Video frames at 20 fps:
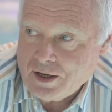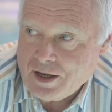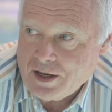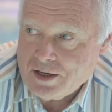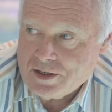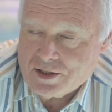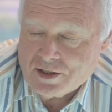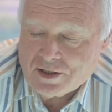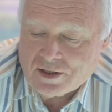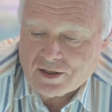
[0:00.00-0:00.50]

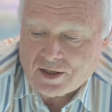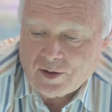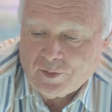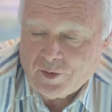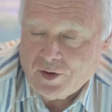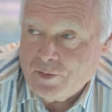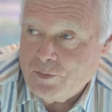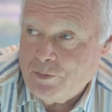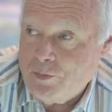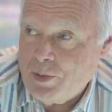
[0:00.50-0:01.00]
as
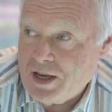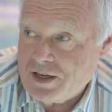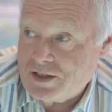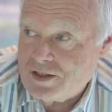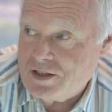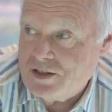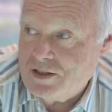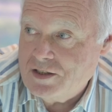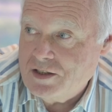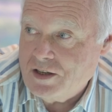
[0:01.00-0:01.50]
some of the
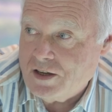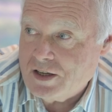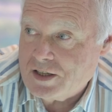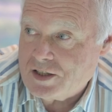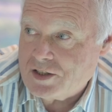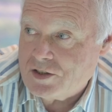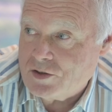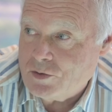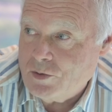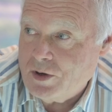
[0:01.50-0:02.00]
best
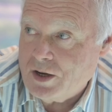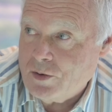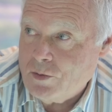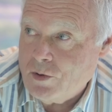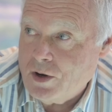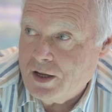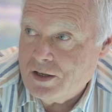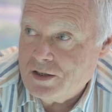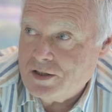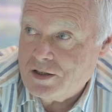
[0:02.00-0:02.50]
Zeiss
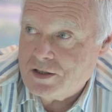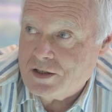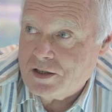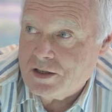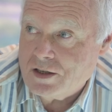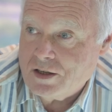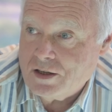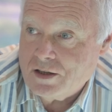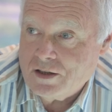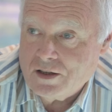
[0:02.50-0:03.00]
21s,
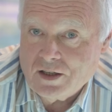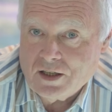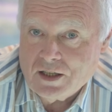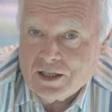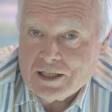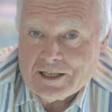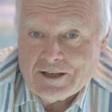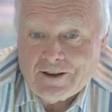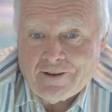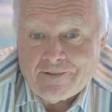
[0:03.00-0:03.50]

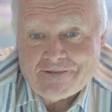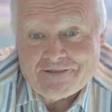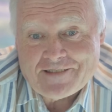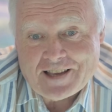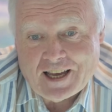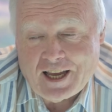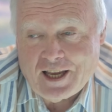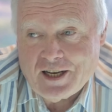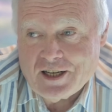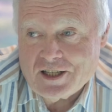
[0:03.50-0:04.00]

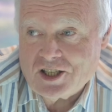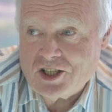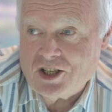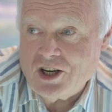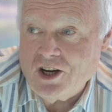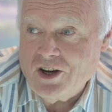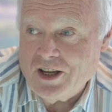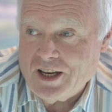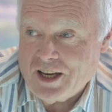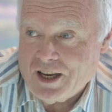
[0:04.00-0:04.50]
and it's
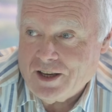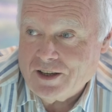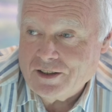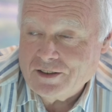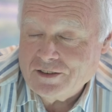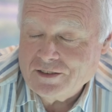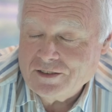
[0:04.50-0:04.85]
tiny,